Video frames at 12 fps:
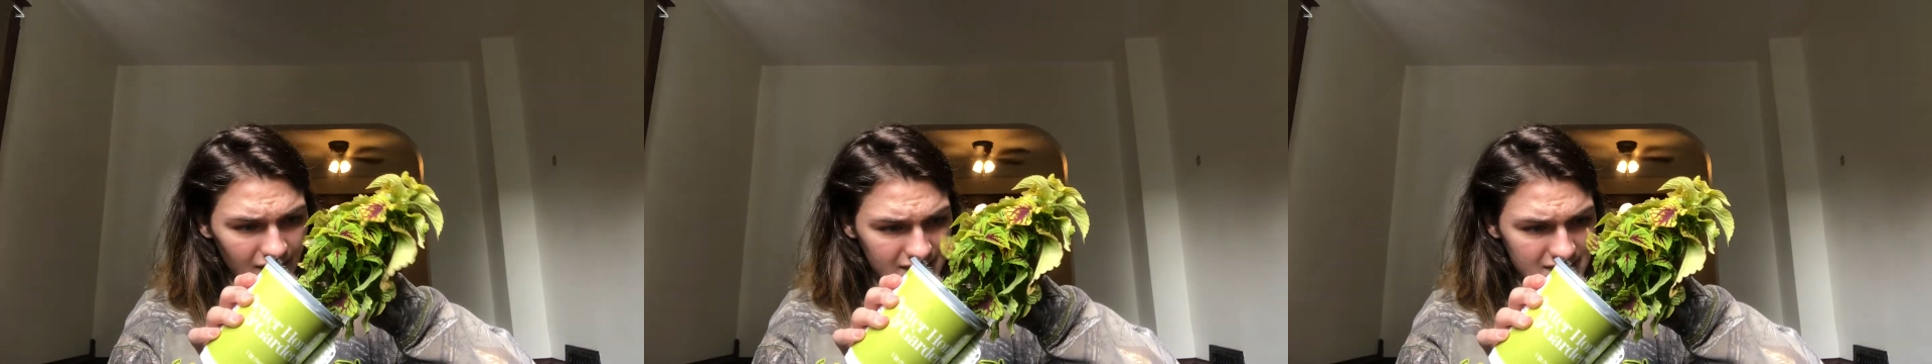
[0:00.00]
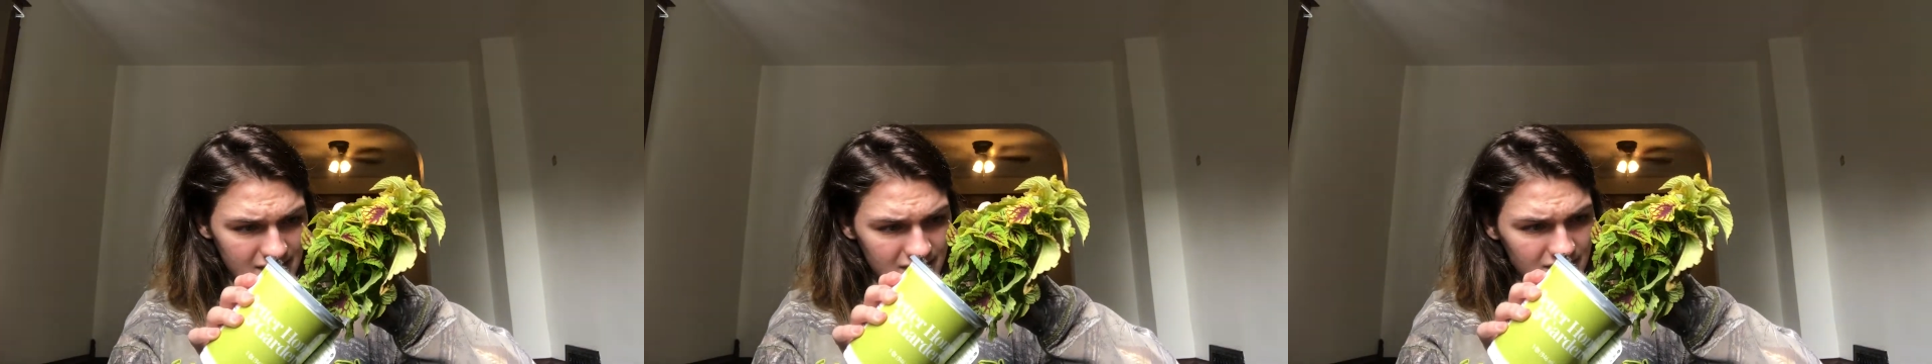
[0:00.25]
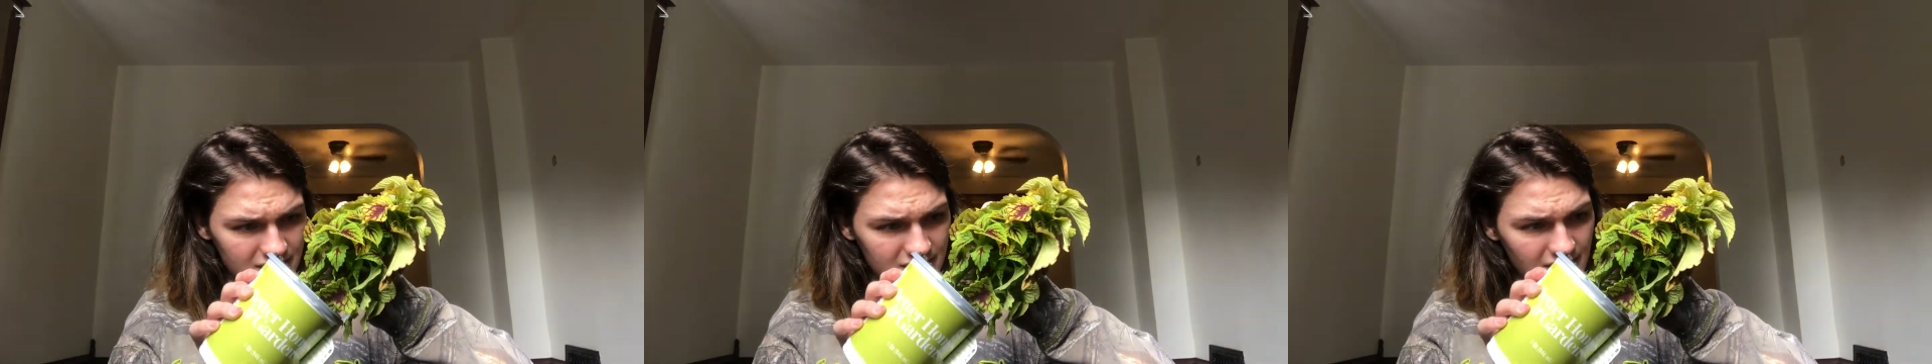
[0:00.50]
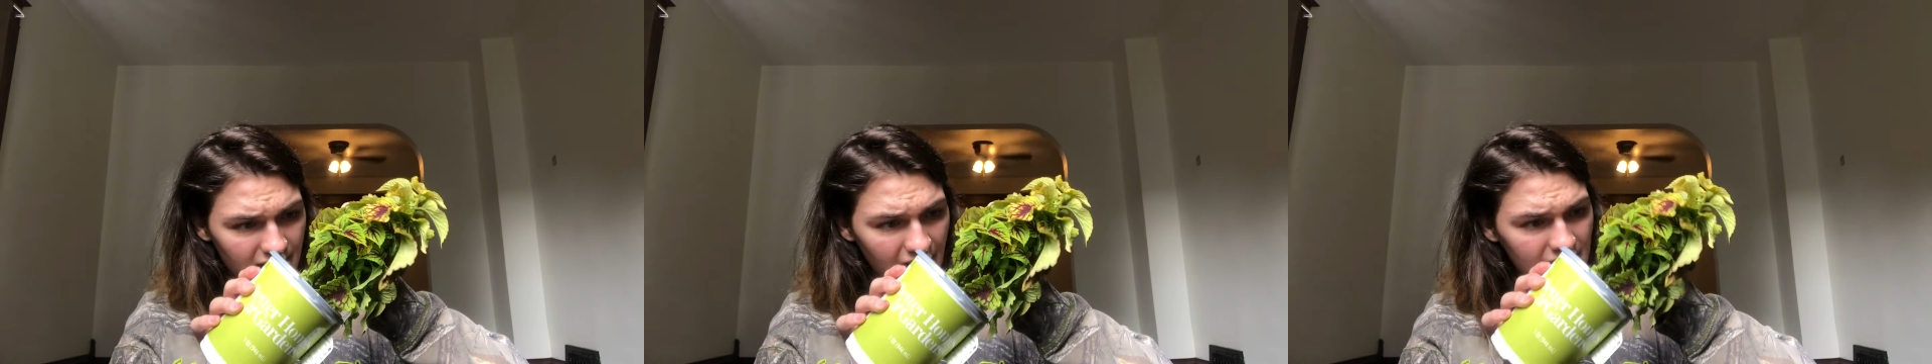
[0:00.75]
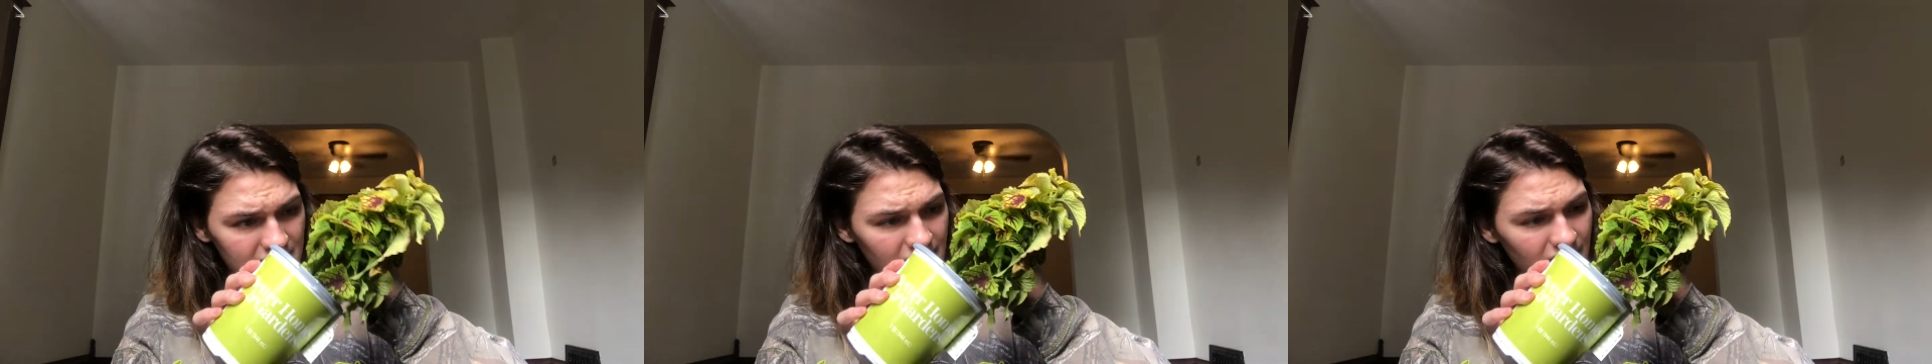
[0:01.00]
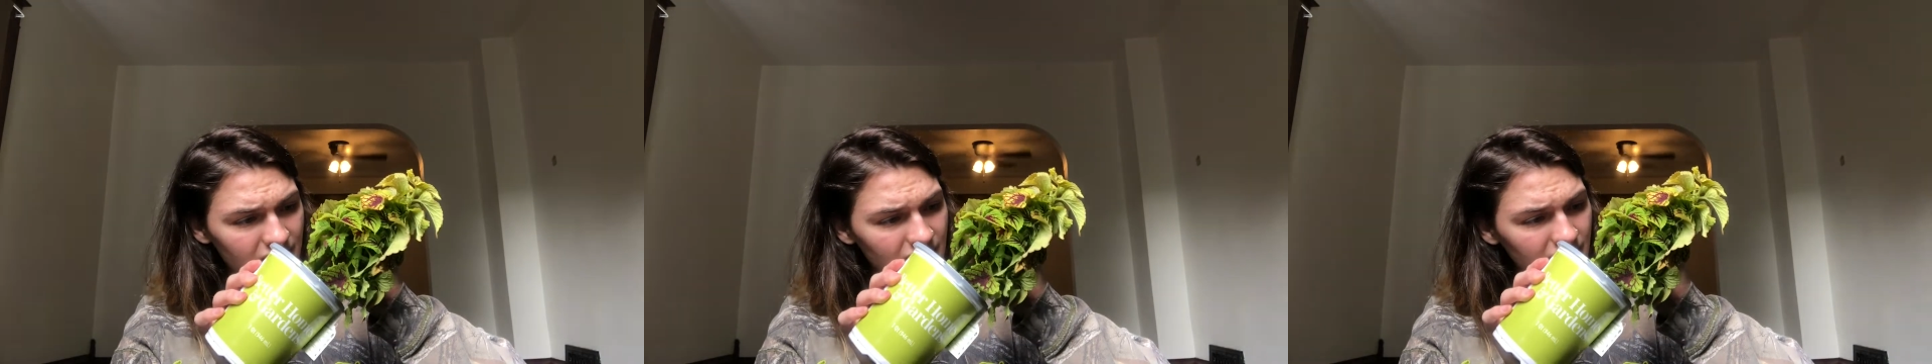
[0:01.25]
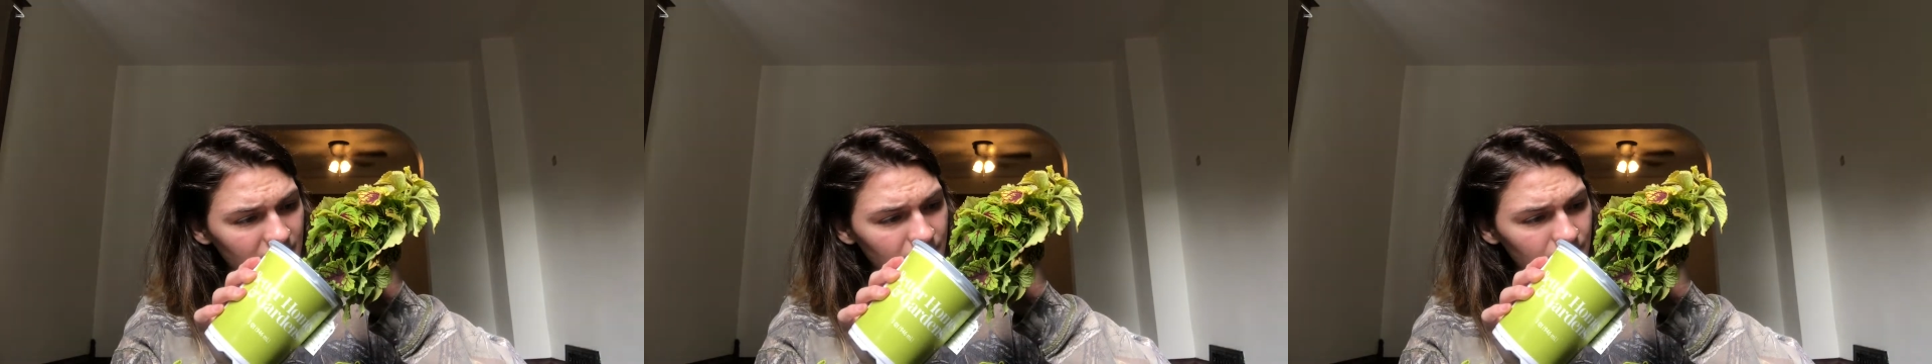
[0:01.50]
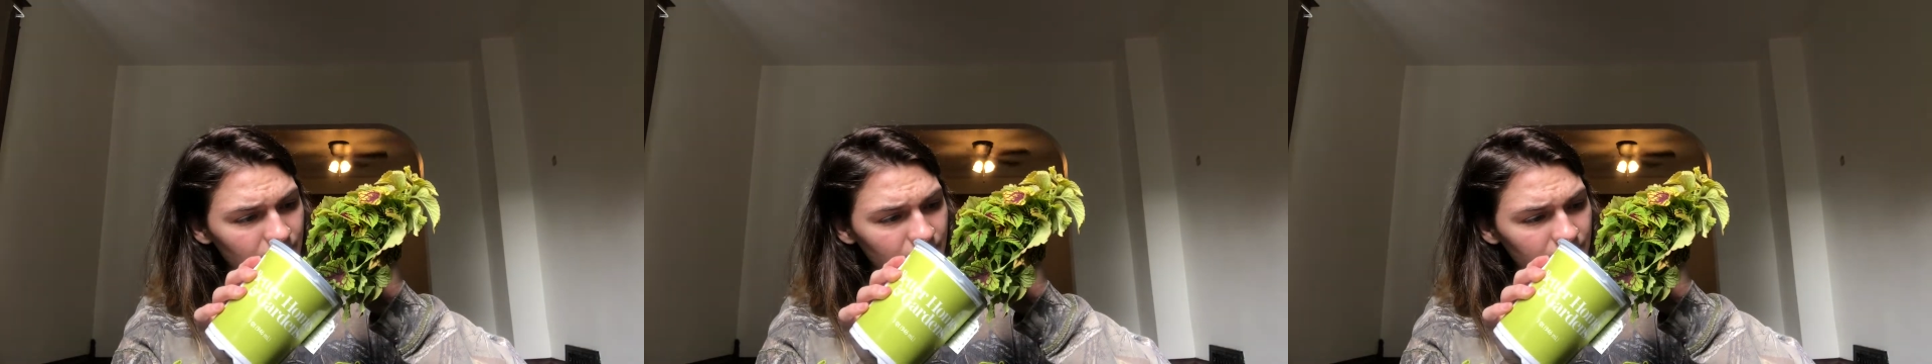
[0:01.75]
I didn't see anything.